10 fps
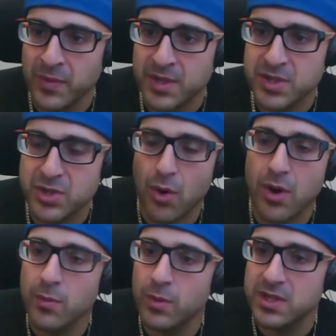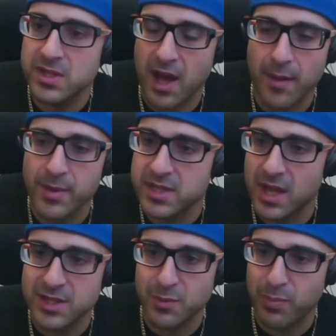starting with these common
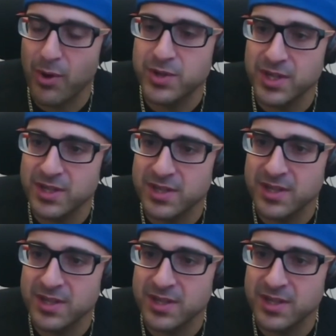sense approaches